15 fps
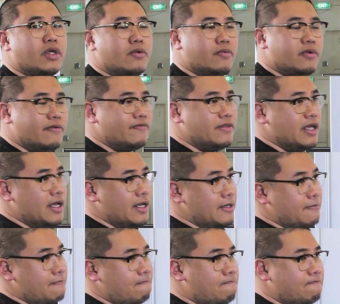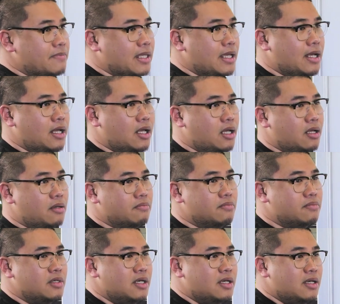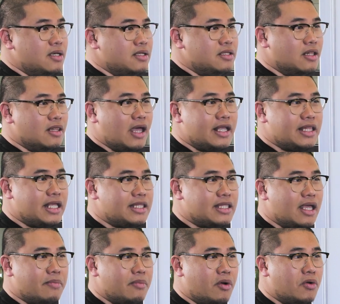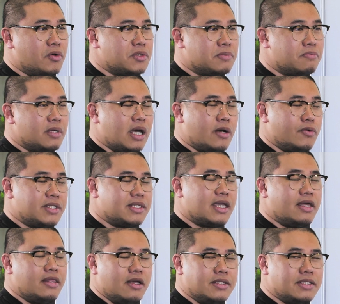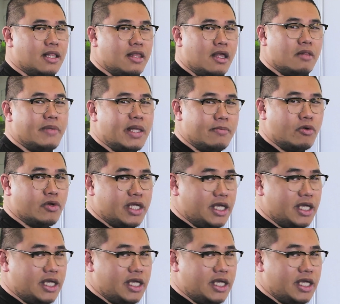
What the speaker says: you would have done the lightning demos, but I would say there's a little bit more